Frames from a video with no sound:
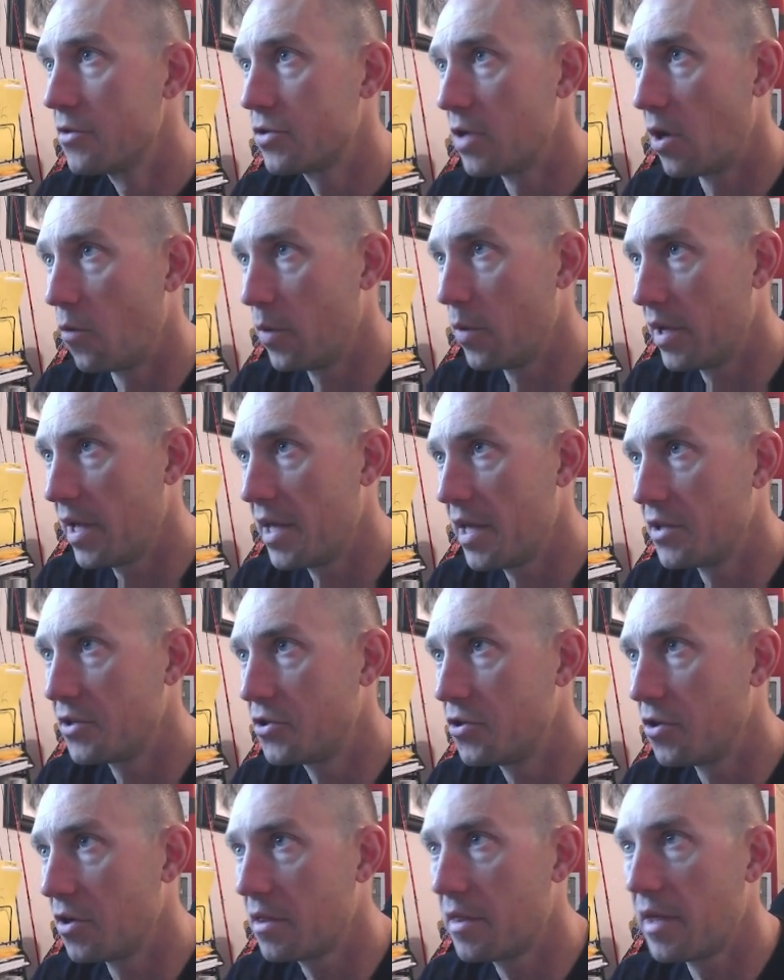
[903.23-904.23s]
So I went ahead
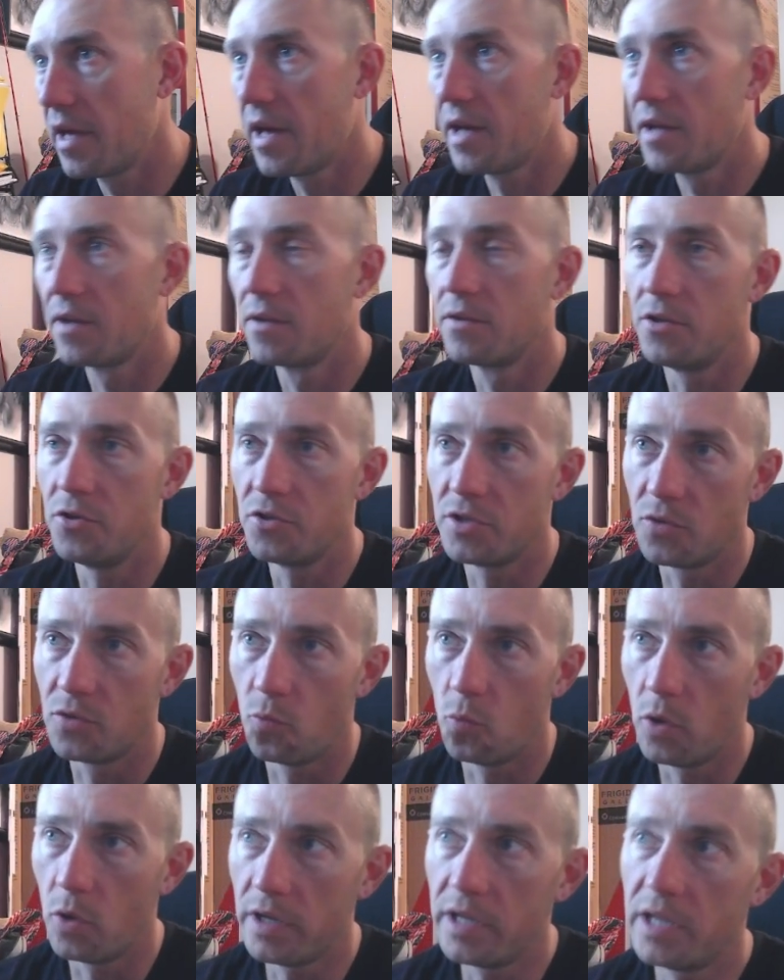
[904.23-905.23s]
and took that
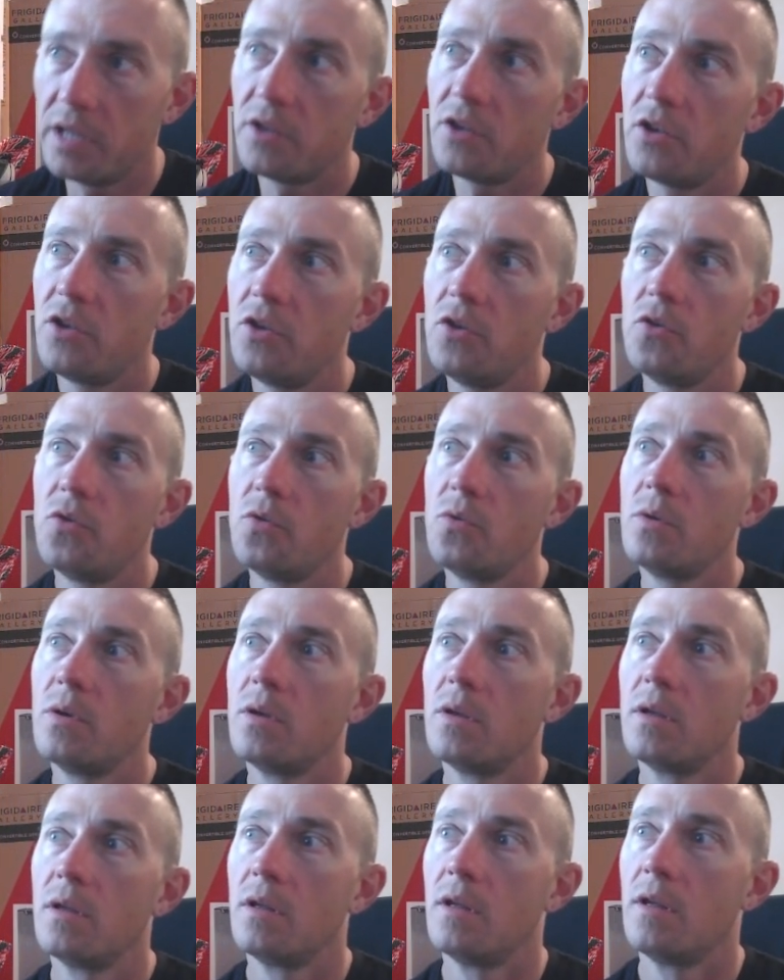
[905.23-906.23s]
using one NQ.
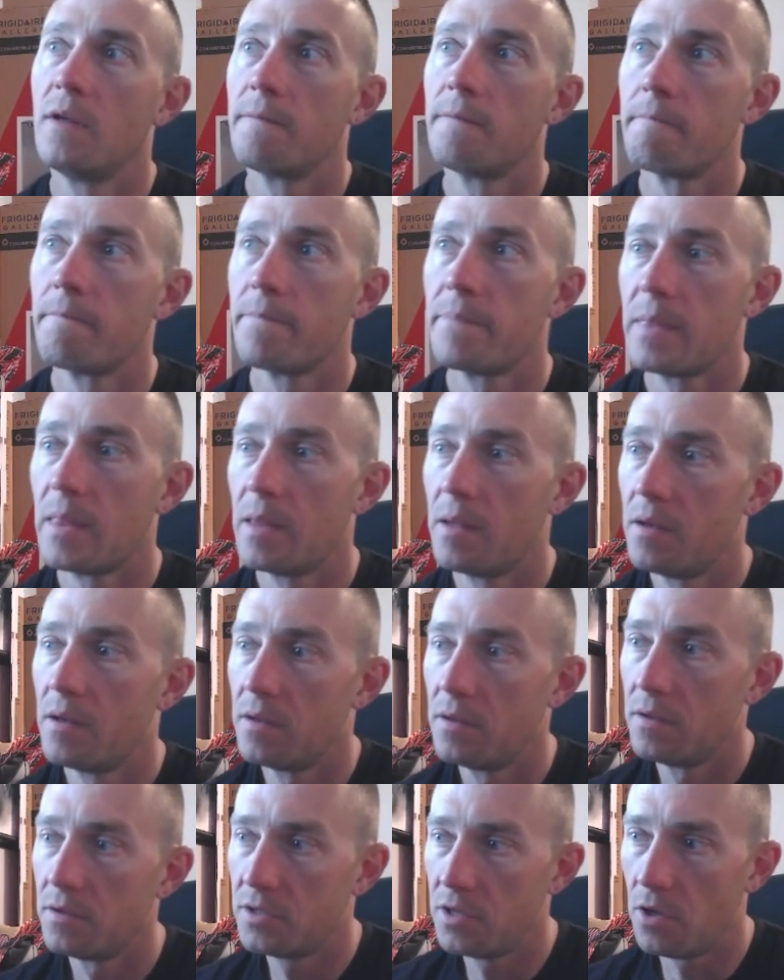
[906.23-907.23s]

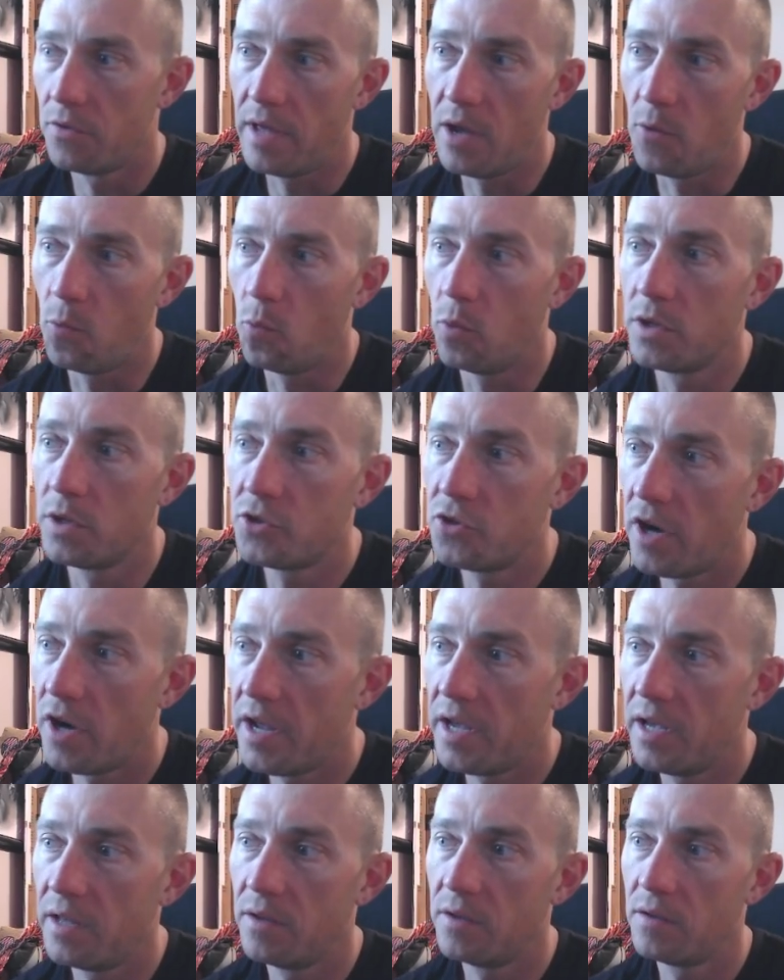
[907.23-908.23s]
So that one
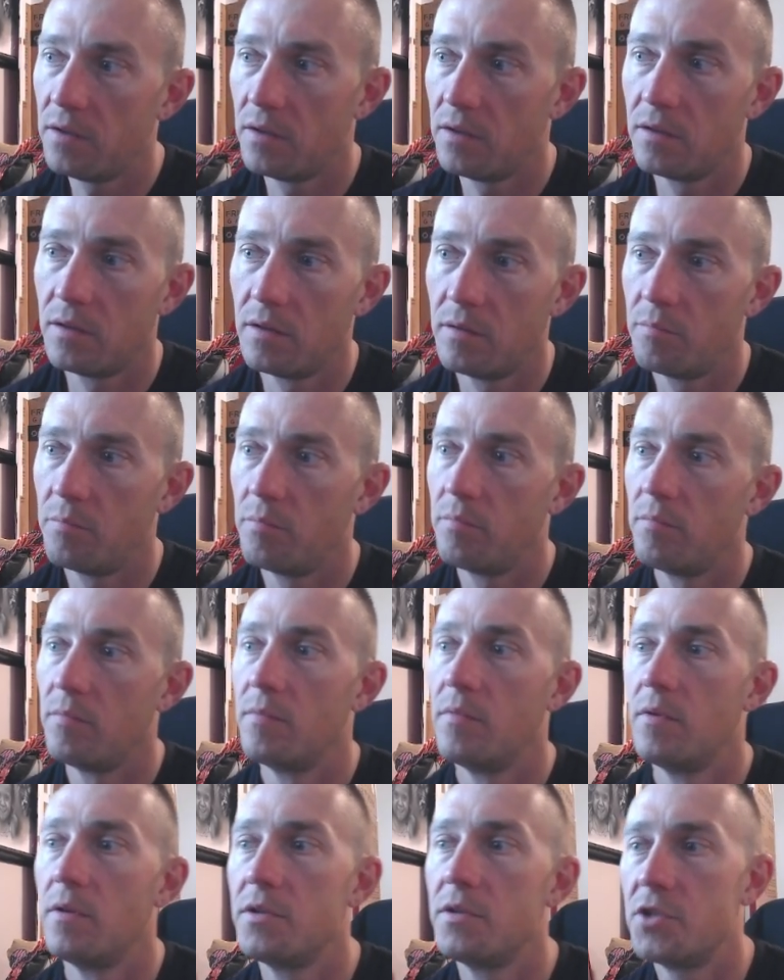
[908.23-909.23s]
trade,
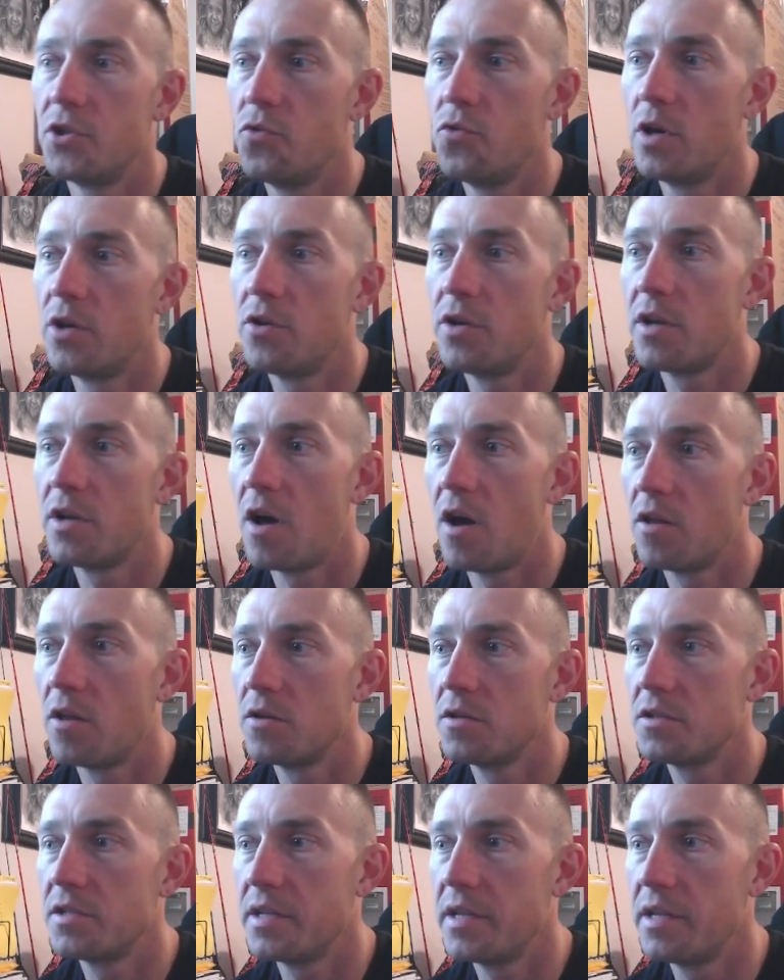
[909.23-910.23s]

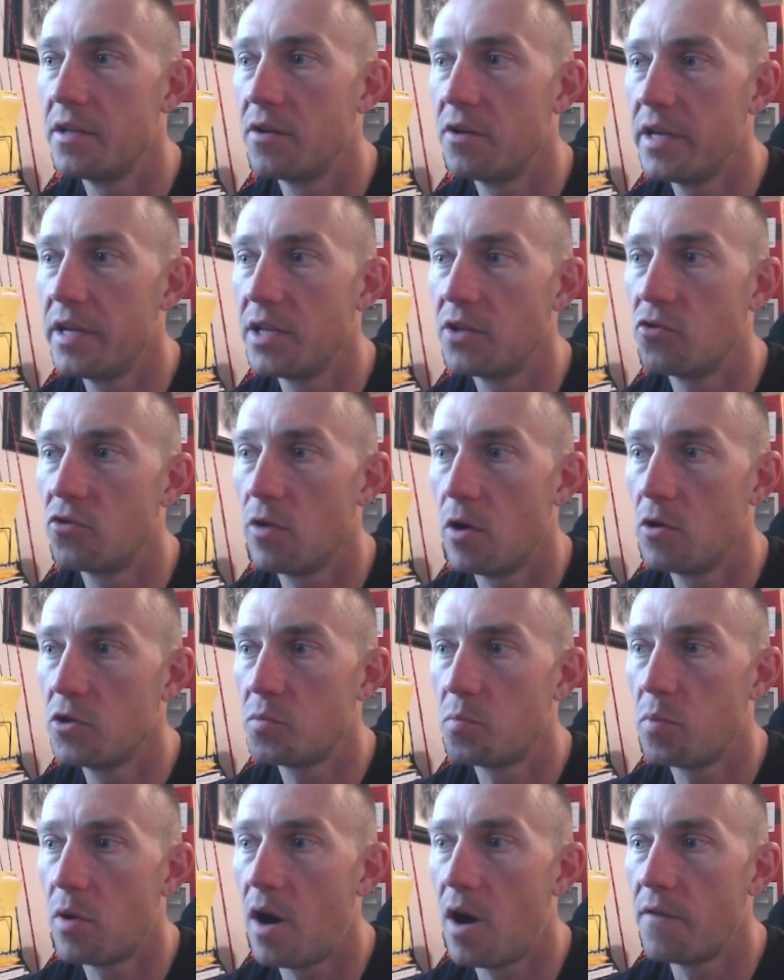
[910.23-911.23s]
$200 in
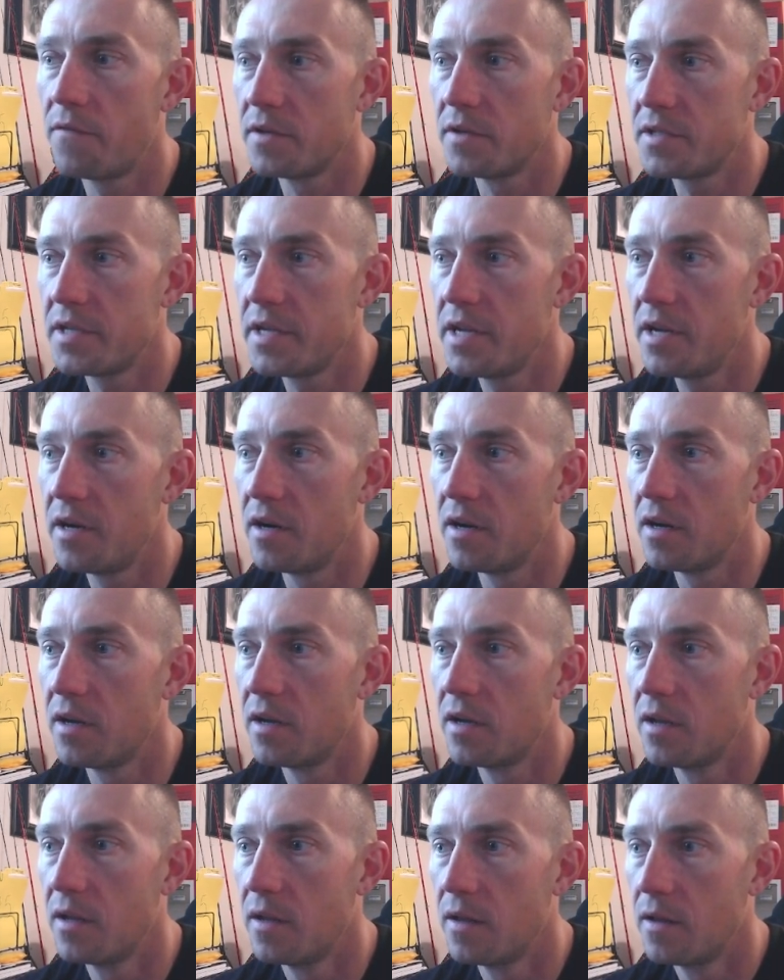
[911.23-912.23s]
gross profits
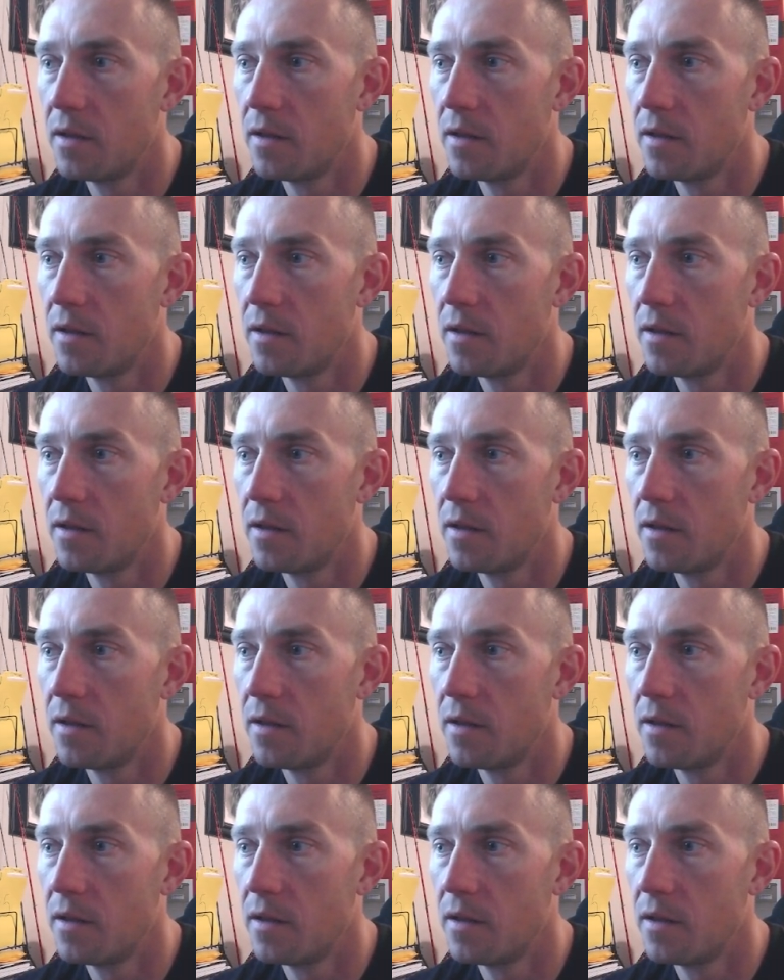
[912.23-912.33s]
here.